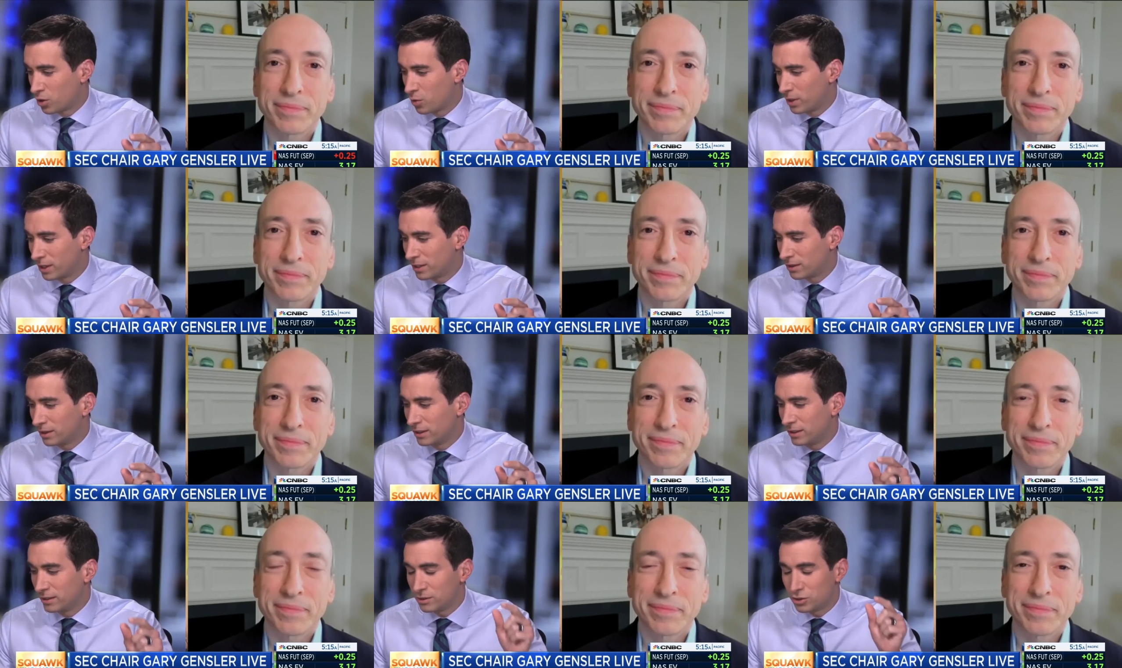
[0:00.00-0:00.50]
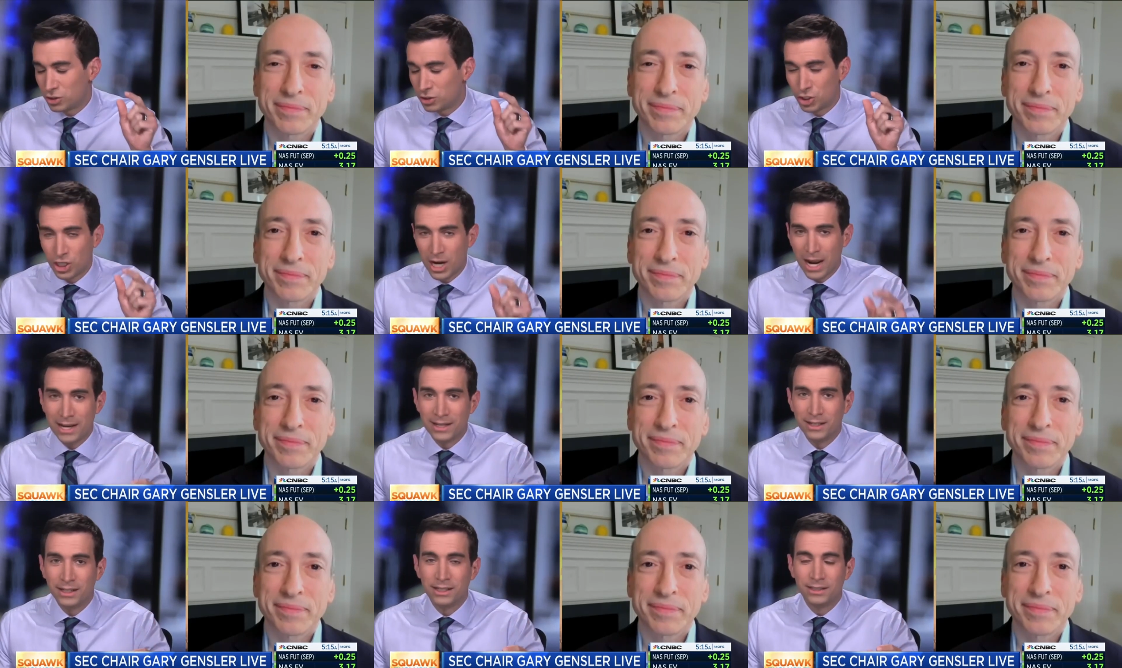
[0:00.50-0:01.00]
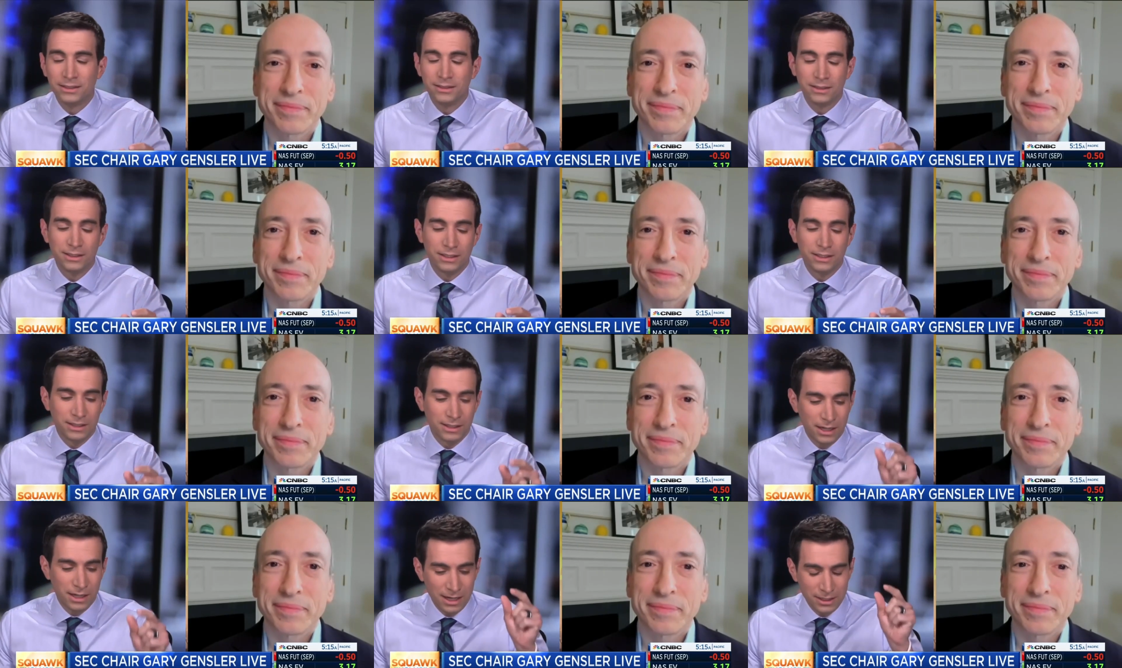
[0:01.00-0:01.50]
Speaker 1: quickly, China,
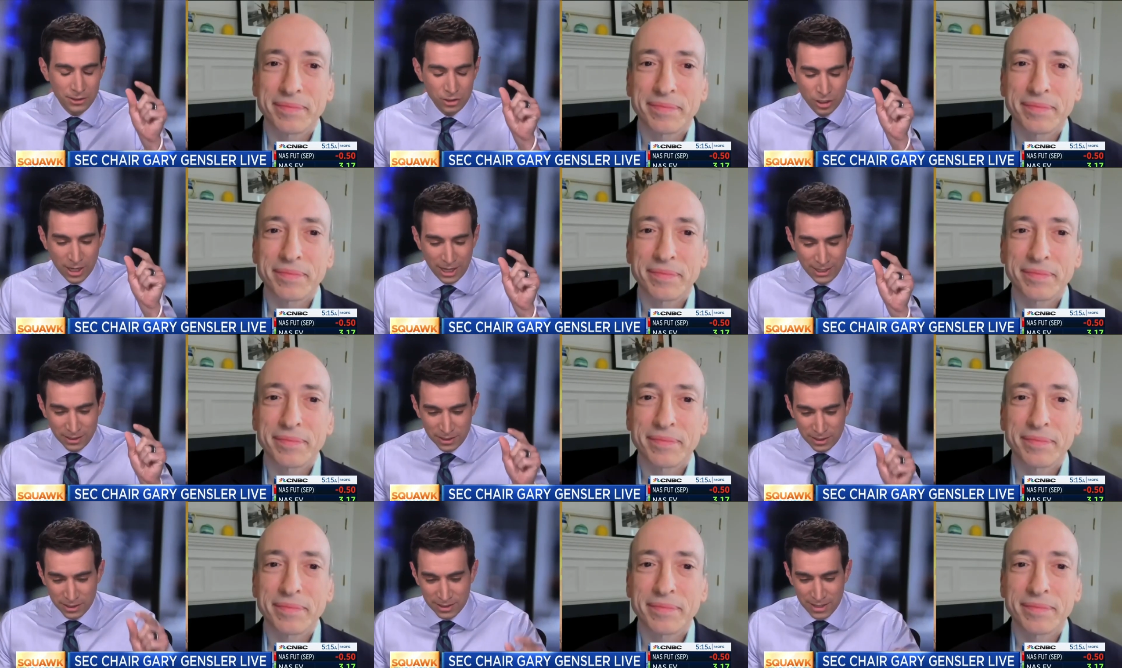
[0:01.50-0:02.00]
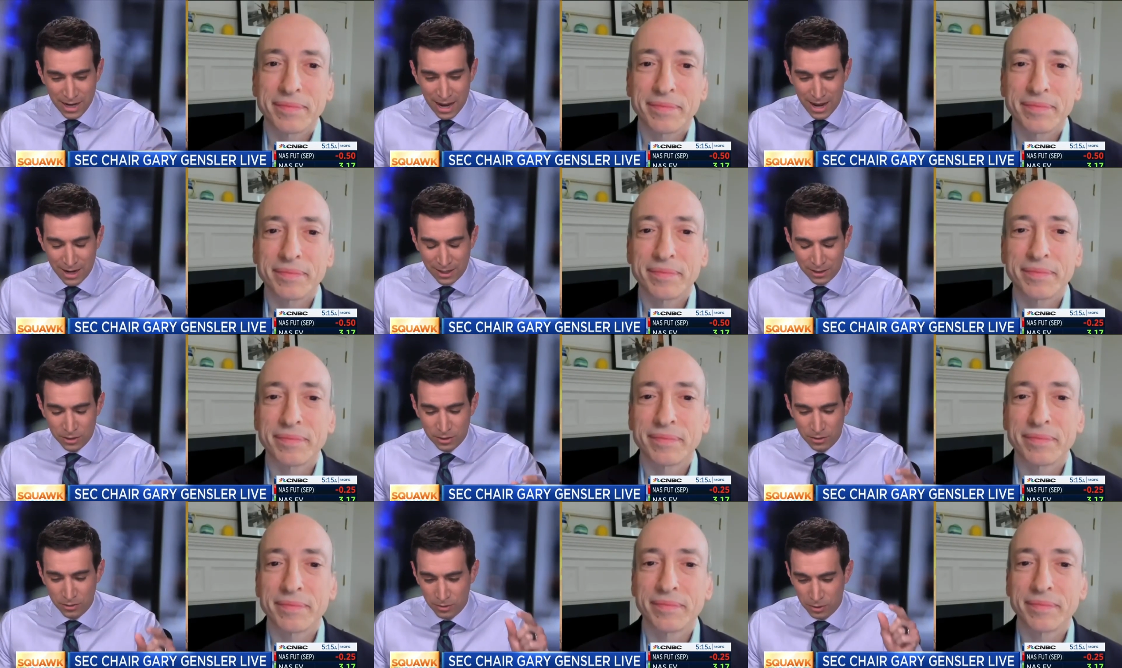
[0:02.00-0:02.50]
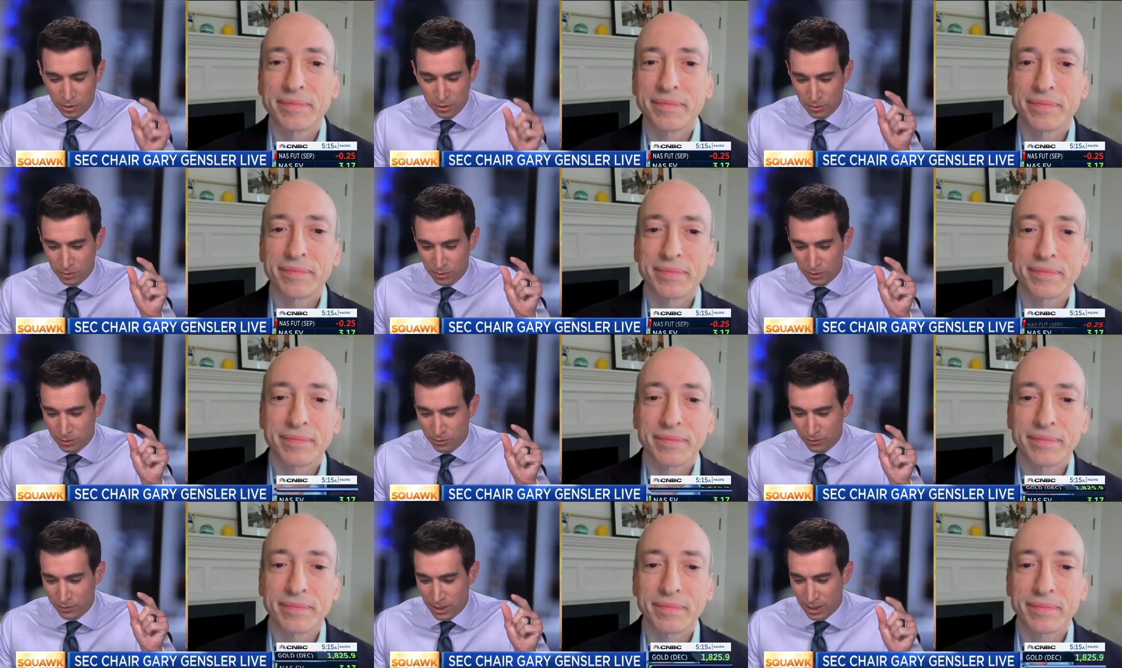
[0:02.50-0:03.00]
uh, China stocks, you, you,
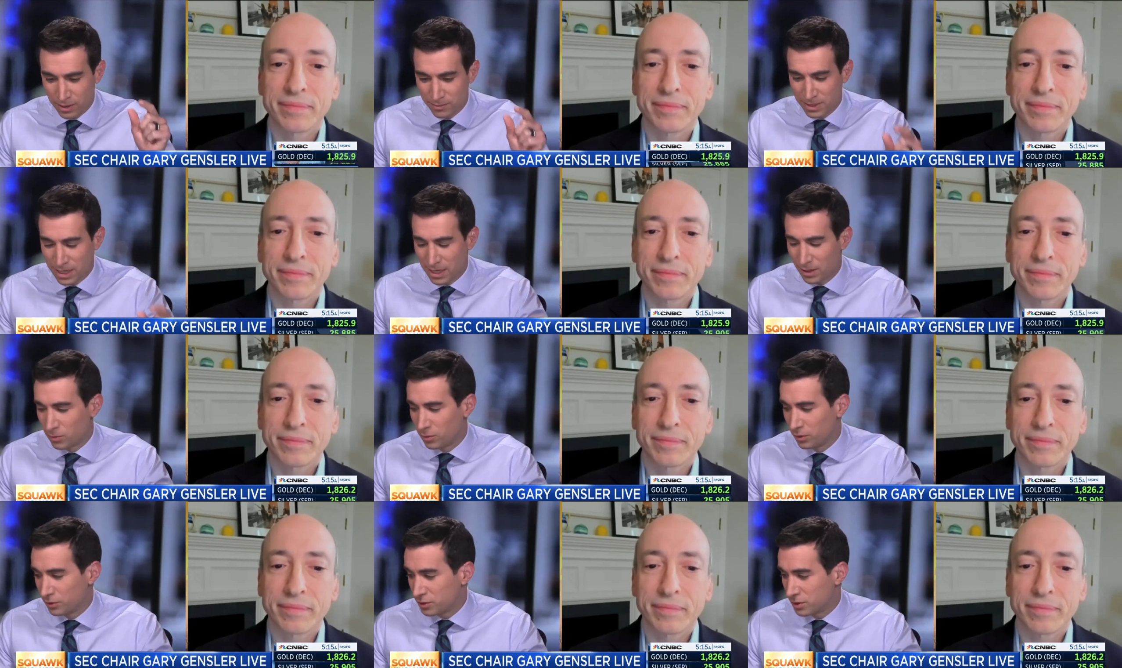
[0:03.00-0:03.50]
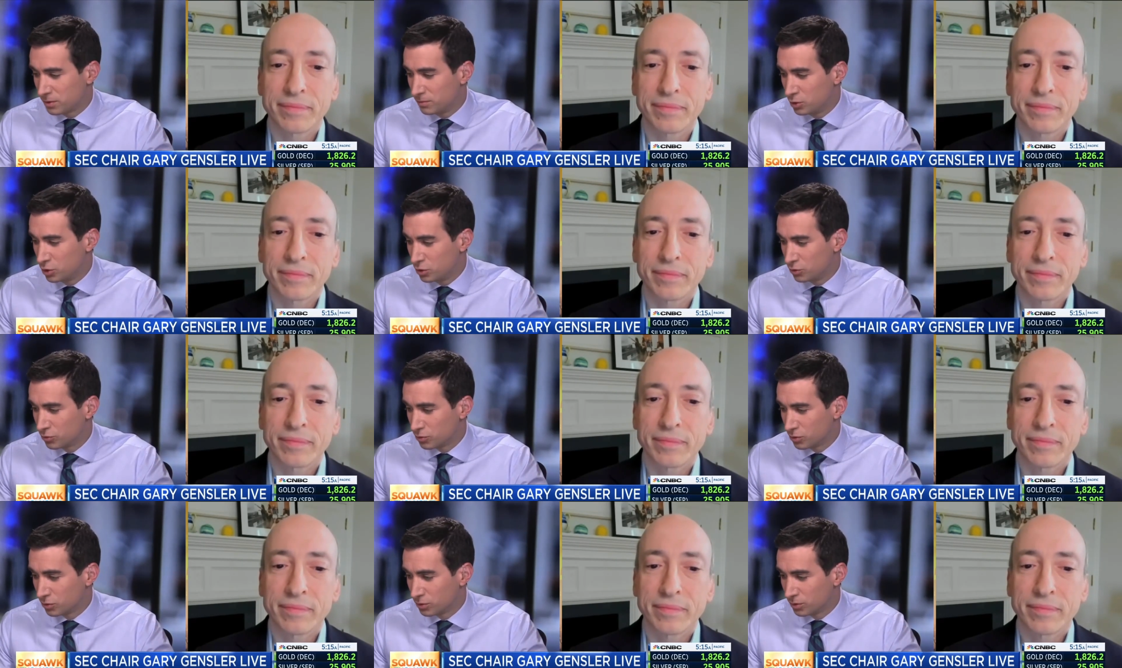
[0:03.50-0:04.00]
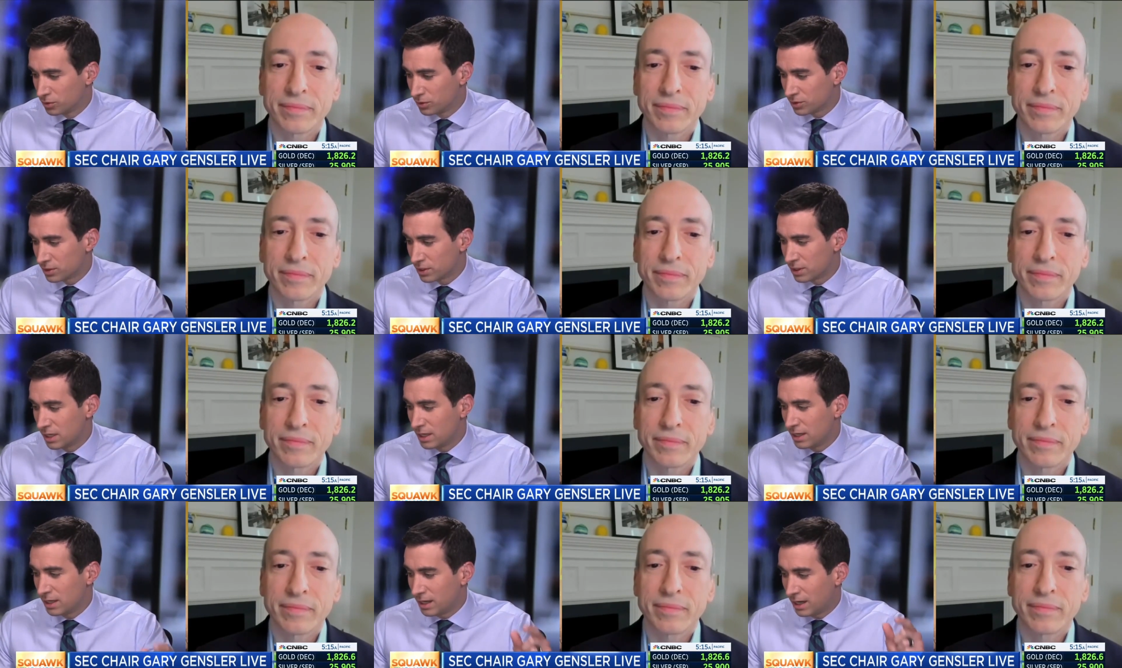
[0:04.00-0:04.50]
you've come down with some new rules
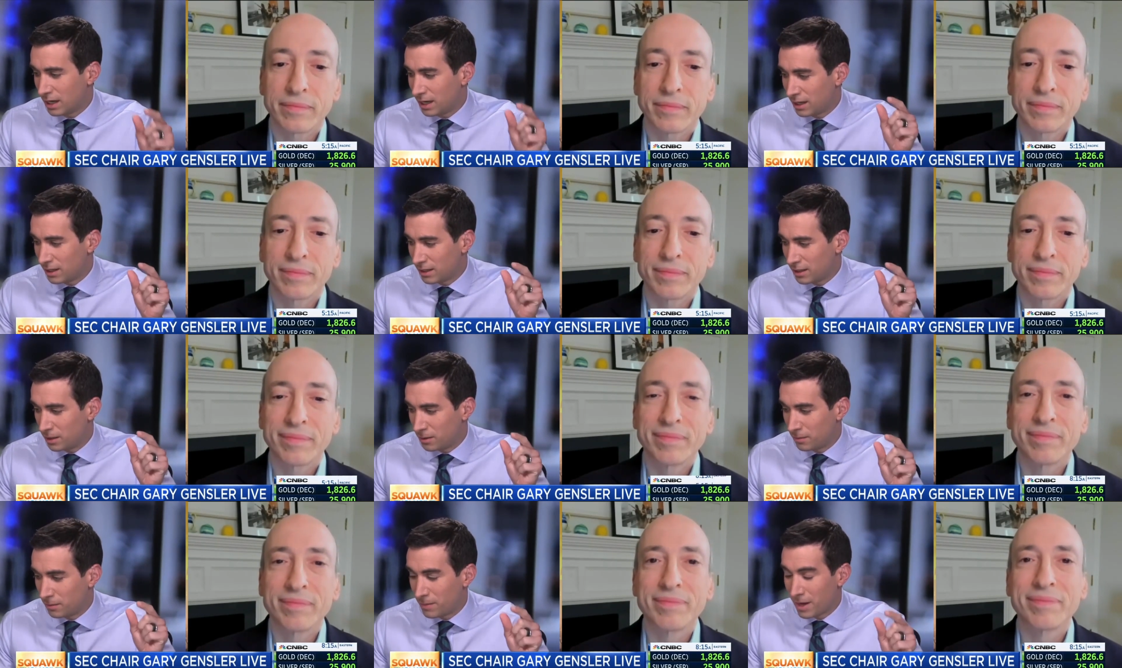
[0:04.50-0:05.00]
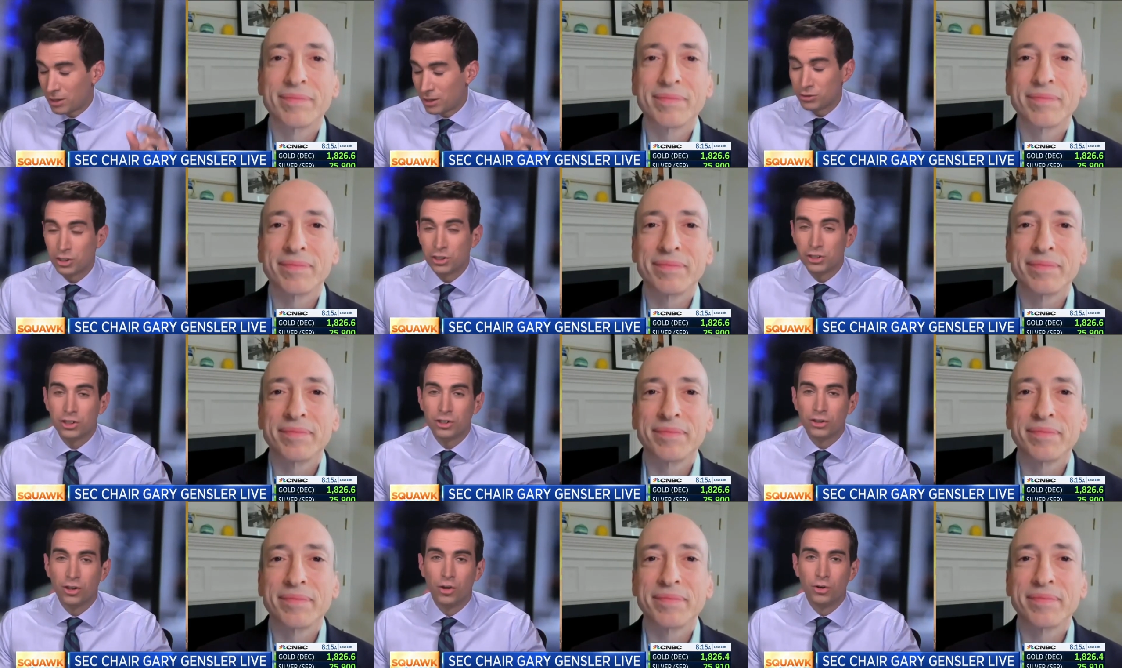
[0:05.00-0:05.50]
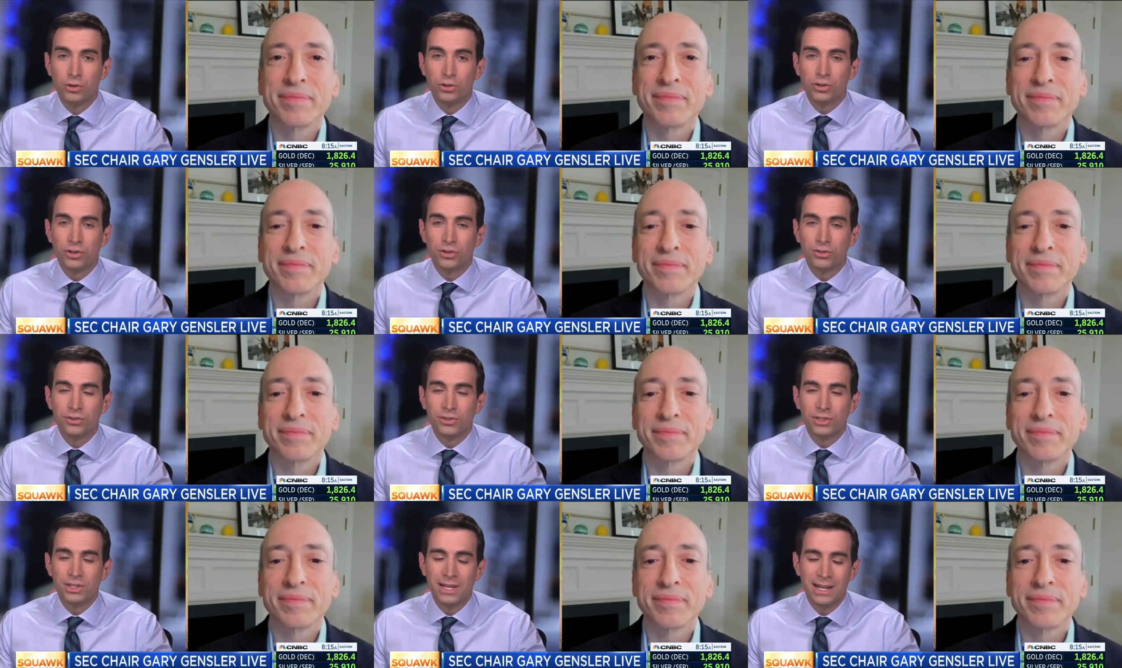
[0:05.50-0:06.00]
uh, about
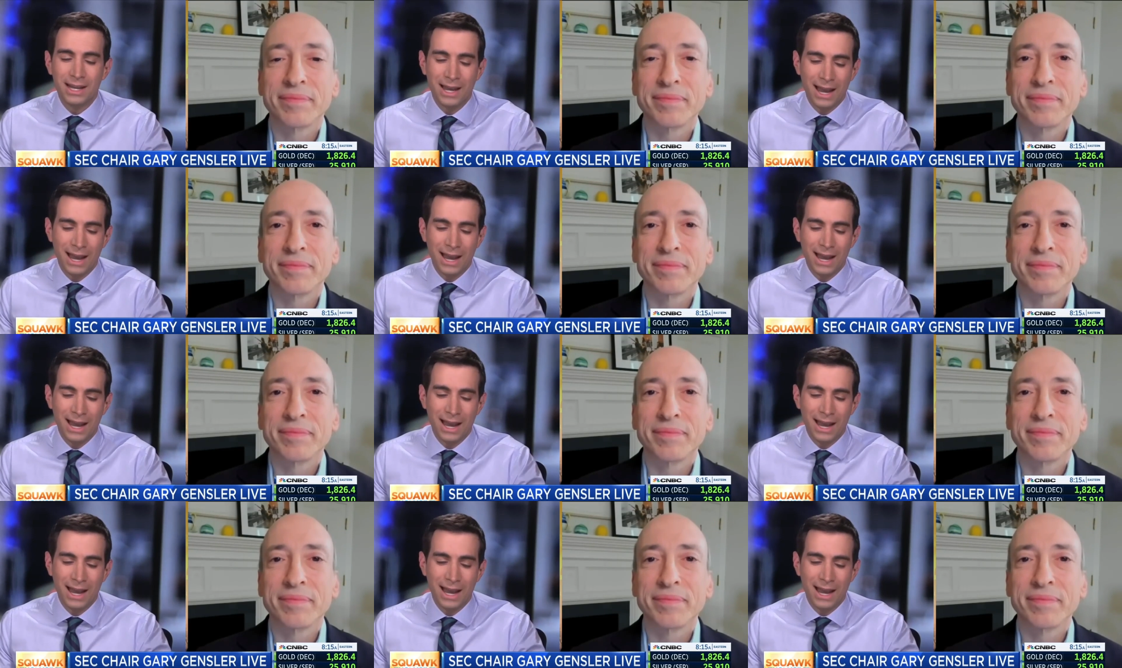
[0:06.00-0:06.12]
disclosures.